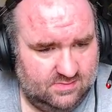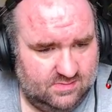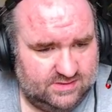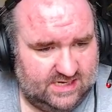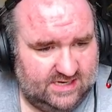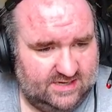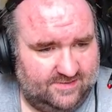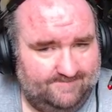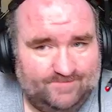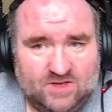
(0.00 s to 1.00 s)
What the
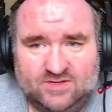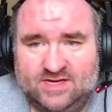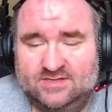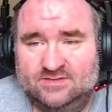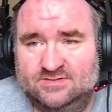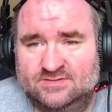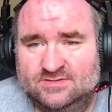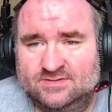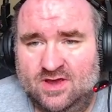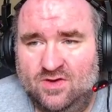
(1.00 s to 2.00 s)
hell? Okay,
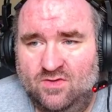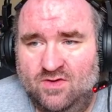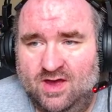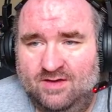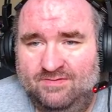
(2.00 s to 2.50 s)
so,